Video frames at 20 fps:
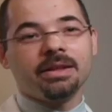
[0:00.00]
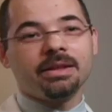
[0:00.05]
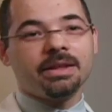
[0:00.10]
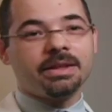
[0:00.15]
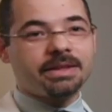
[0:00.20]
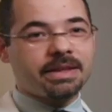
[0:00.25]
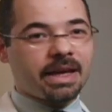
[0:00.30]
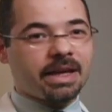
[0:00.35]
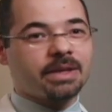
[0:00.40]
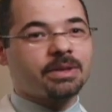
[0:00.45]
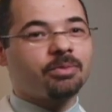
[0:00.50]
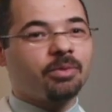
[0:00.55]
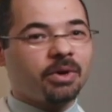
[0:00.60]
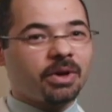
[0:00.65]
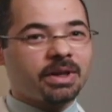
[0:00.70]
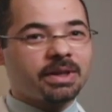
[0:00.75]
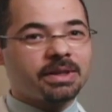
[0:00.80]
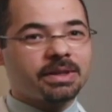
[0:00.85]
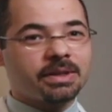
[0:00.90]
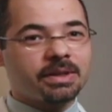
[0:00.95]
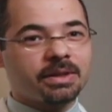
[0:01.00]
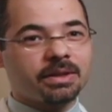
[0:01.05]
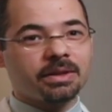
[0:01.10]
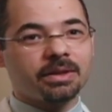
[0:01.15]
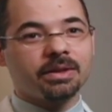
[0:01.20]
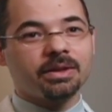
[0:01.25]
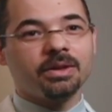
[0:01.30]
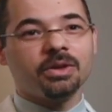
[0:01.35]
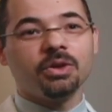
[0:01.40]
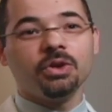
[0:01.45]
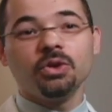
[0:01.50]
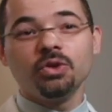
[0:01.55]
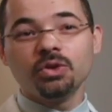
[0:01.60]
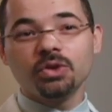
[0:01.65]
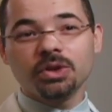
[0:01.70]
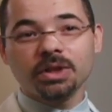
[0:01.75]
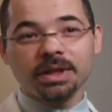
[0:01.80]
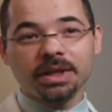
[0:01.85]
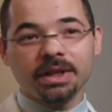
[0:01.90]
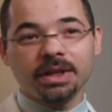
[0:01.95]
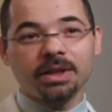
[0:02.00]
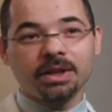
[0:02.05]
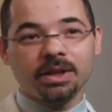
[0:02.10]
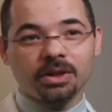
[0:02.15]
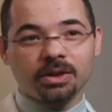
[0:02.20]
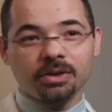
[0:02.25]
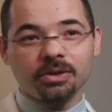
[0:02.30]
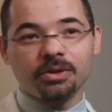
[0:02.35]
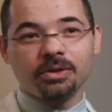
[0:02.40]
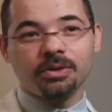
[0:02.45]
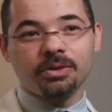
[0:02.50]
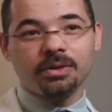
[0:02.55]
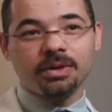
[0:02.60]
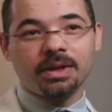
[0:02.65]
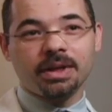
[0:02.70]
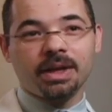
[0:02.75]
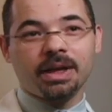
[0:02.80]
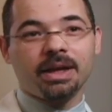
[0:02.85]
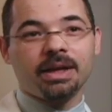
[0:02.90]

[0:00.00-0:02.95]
the textbooks usually include